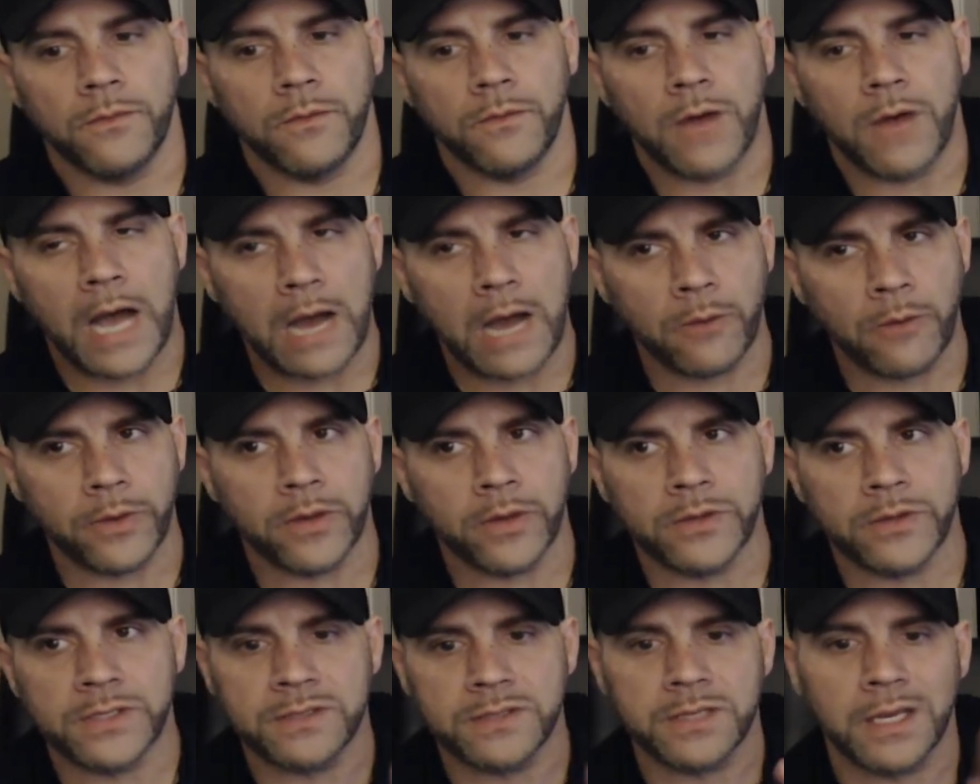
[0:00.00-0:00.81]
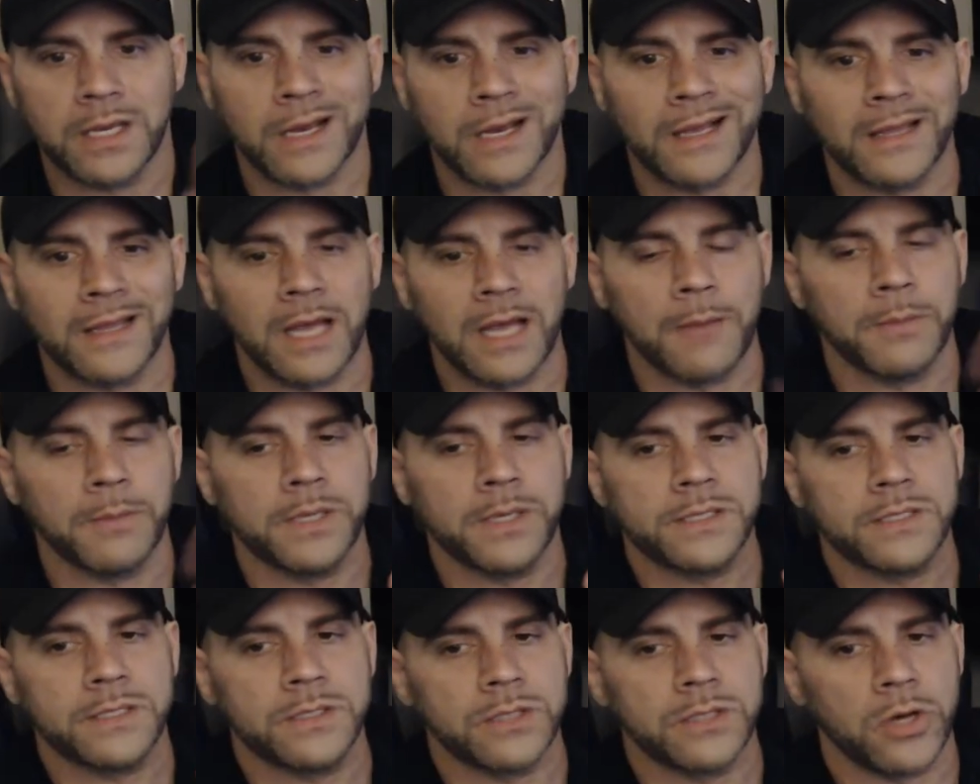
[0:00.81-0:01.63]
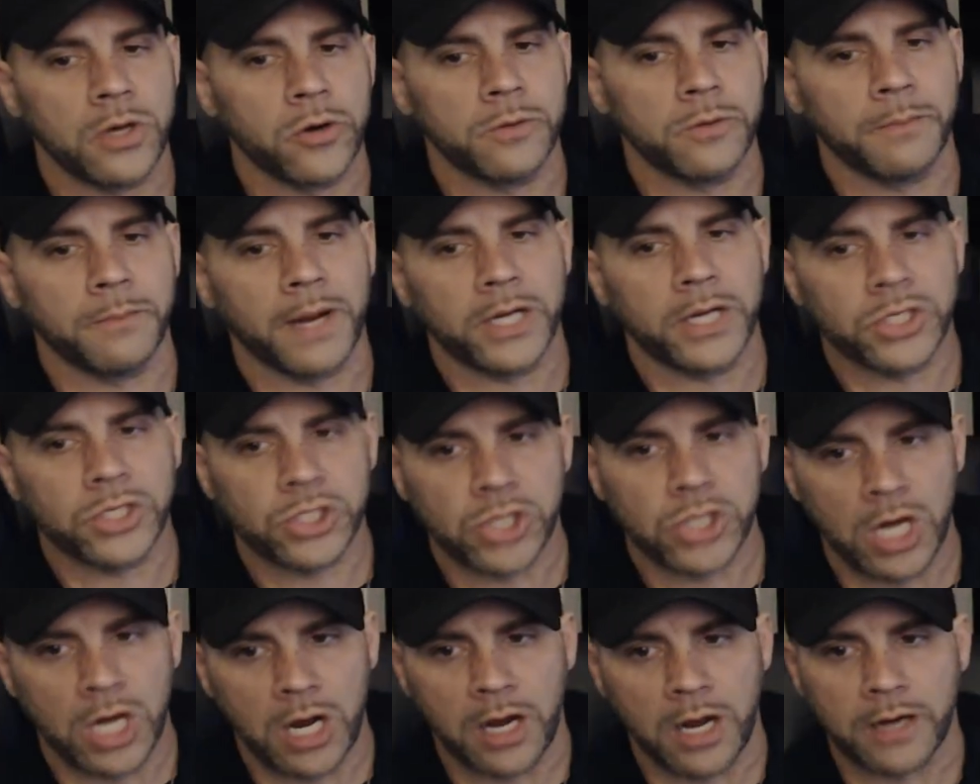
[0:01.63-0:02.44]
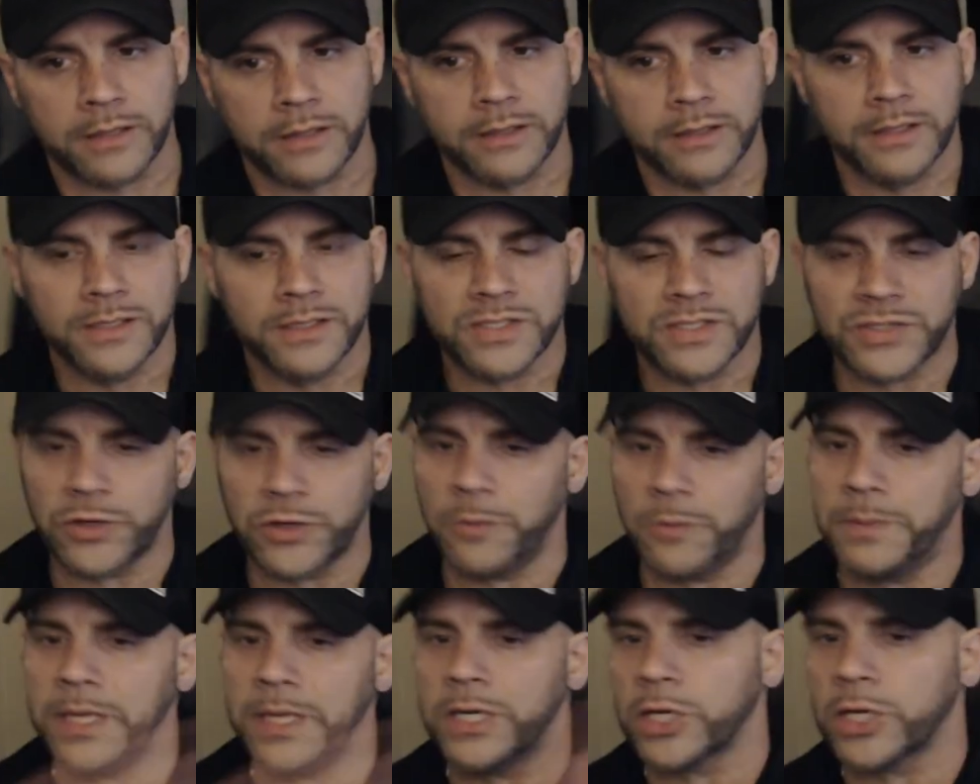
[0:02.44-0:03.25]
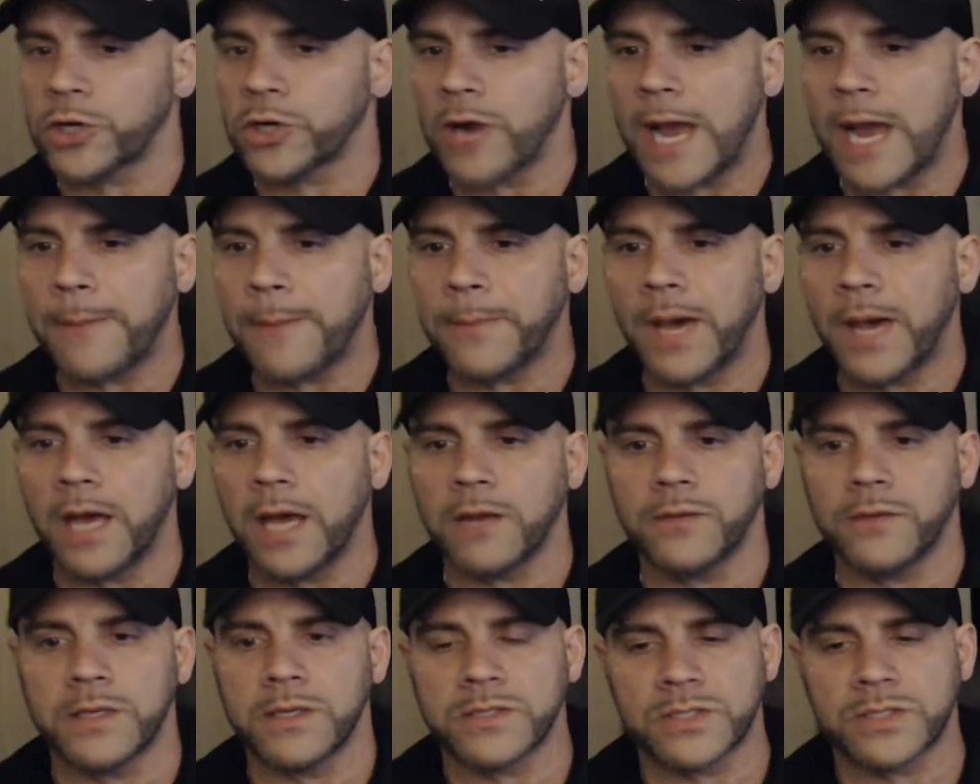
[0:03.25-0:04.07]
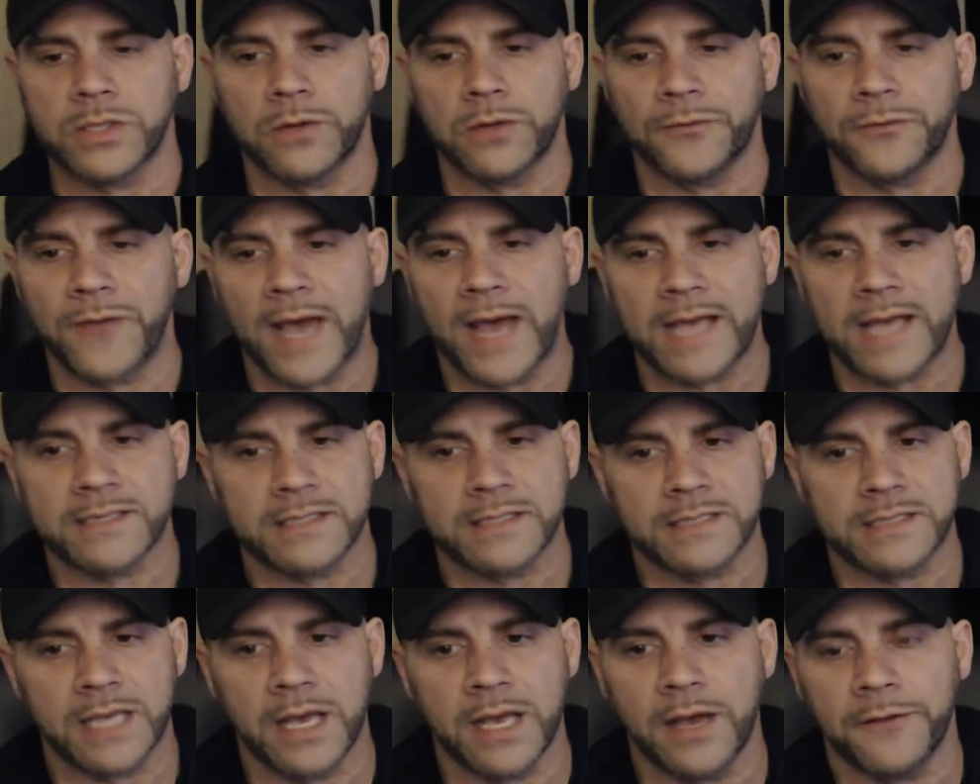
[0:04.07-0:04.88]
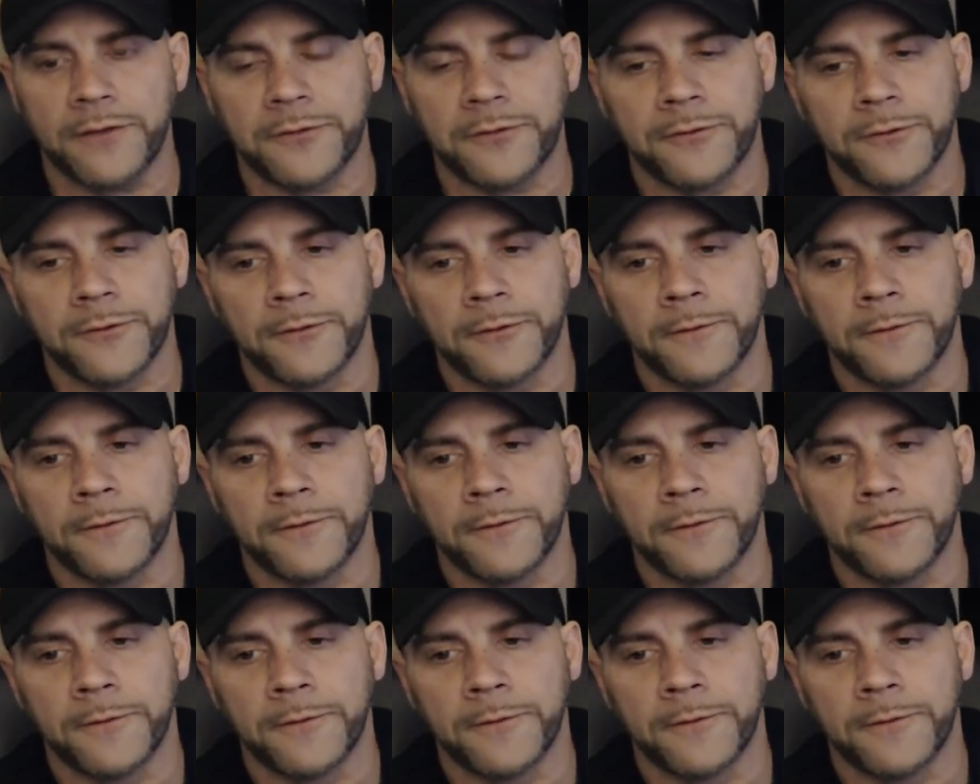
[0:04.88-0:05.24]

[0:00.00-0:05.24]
Hot Wheels is in Columbus, is owned by Sean, still beating the crap out of it, still fast as F.